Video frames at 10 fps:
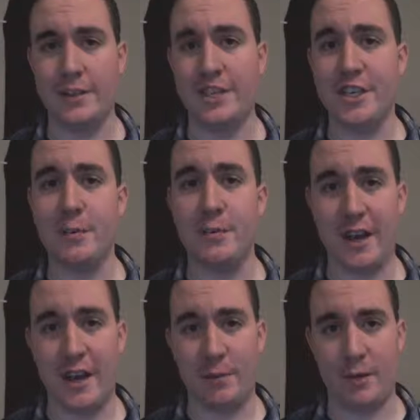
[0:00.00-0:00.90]
cheap
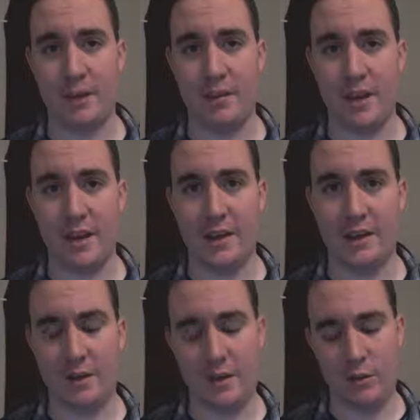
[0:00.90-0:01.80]
tablet that
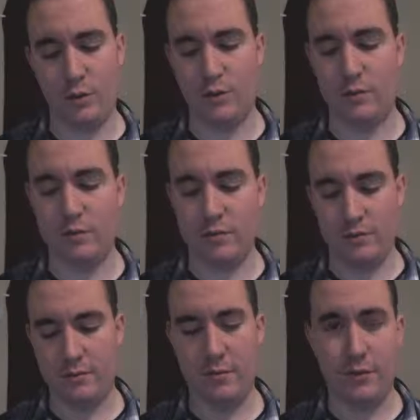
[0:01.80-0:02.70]
you could
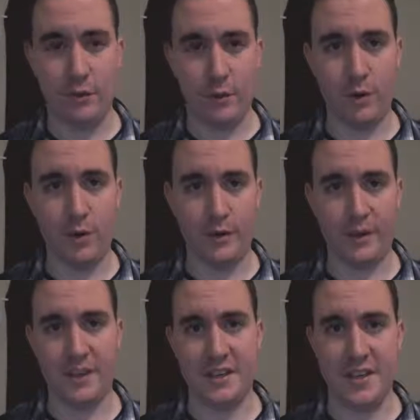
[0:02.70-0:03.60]
do all
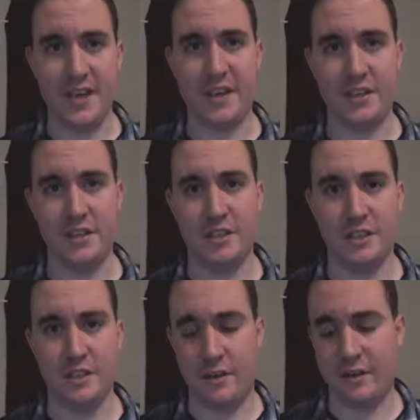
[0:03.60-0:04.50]
these
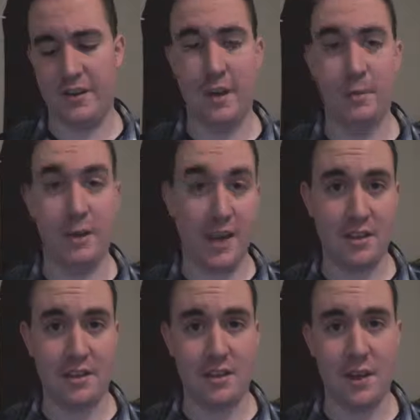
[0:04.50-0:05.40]
actions on the tablet
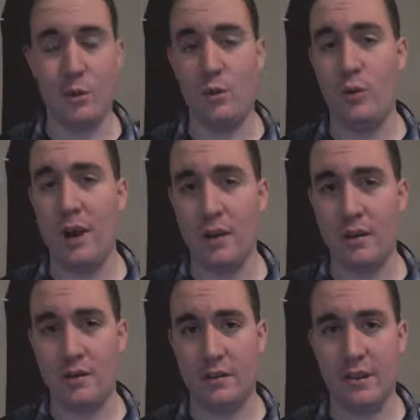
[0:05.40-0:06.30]
at the table while
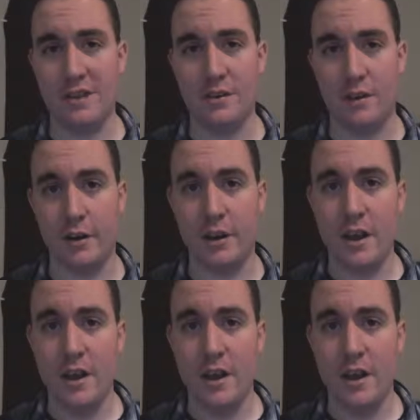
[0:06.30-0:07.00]
you're in the restaurant,